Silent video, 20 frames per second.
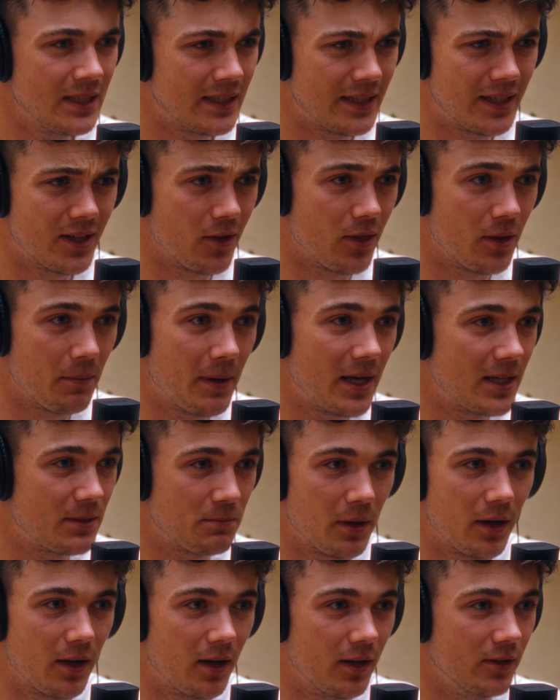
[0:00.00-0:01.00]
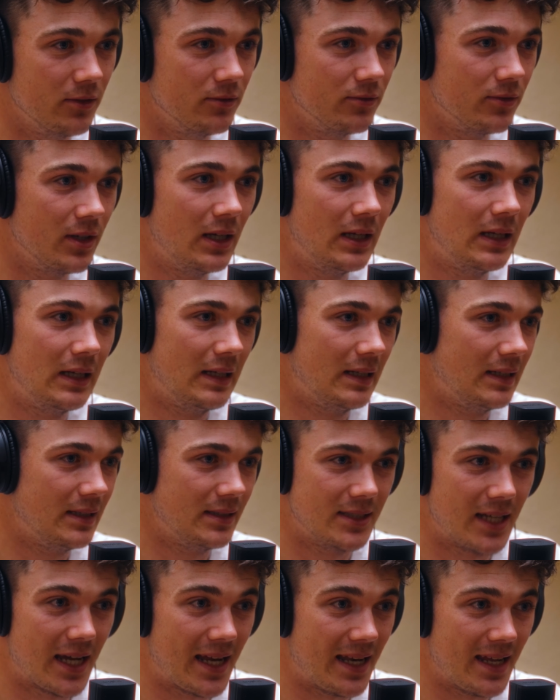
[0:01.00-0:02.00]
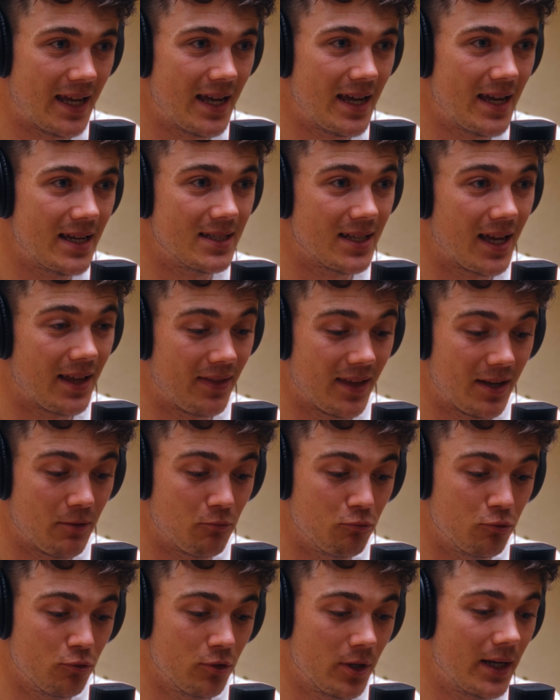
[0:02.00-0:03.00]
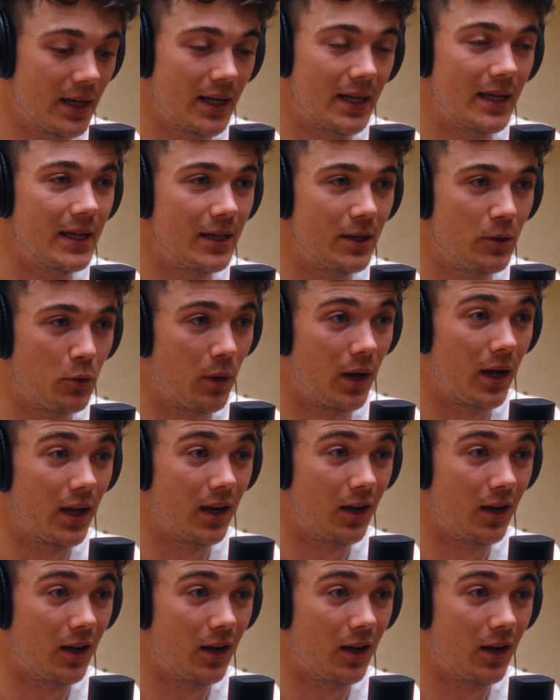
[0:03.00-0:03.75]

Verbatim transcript: you know, the best part of 10 years and then really quite